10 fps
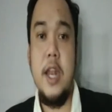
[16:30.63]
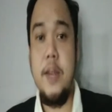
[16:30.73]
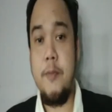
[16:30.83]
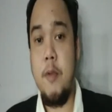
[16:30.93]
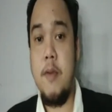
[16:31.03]

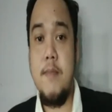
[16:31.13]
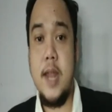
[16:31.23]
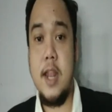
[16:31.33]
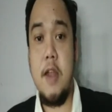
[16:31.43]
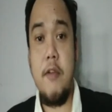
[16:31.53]
The problem
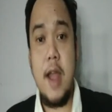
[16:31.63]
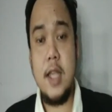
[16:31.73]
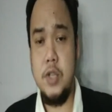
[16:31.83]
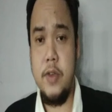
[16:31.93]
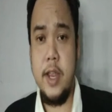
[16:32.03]
that
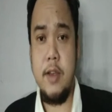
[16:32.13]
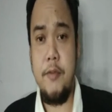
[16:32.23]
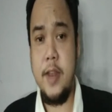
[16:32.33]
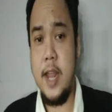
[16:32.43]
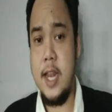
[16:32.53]
arise during
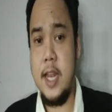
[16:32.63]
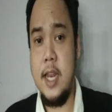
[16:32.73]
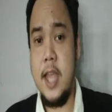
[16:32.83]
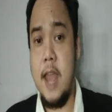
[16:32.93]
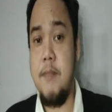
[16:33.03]

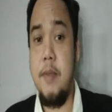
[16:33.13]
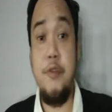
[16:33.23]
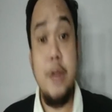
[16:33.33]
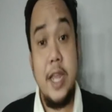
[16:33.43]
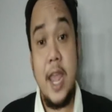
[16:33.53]
COVID-19 can be
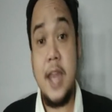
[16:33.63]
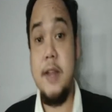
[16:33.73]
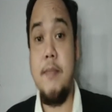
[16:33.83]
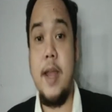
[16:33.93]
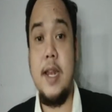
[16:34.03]
fully
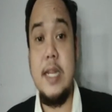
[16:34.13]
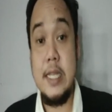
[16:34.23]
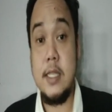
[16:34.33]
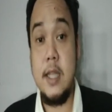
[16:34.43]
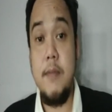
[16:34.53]
handled by this
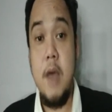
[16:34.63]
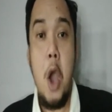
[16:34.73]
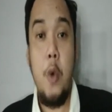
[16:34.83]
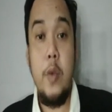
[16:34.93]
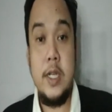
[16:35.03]
system,
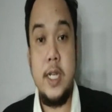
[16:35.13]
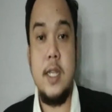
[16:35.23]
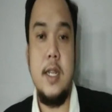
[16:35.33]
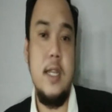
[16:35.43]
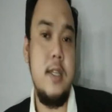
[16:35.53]
which
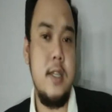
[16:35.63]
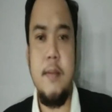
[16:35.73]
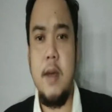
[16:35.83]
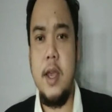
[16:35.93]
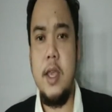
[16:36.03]
is this
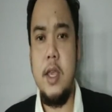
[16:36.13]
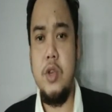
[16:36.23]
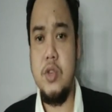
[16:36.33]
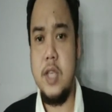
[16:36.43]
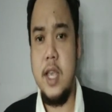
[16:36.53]
system
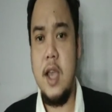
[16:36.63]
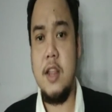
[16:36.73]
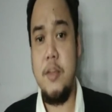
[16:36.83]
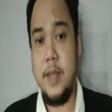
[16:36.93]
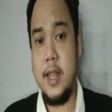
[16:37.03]
using
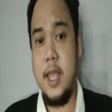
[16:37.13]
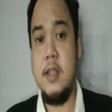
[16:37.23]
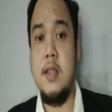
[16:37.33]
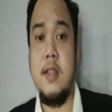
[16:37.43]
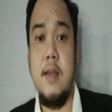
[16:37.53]
automatic
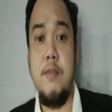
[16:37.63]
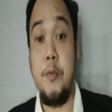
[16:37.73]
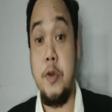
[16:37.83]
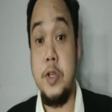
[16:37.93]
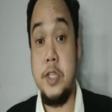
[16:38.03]
system to
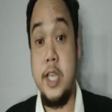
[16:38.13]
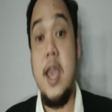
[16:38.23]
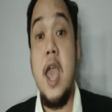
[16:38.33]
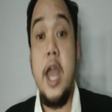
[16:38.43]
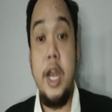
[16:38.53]
producing
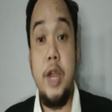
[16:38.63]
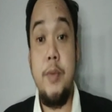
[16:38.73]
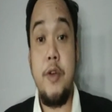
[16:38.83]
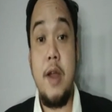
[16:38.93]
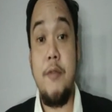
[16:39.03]

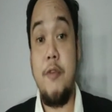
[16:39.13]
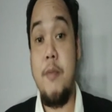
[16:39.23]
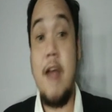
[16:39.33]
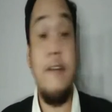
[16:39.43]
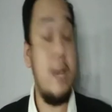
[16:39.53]
new product from
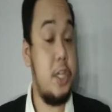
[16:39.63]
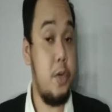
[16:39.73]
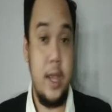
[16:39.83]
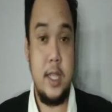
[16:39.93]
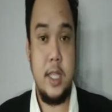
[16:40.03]
the
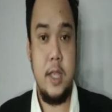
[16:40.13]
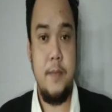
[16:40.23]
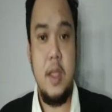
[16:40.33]
agricultural waste.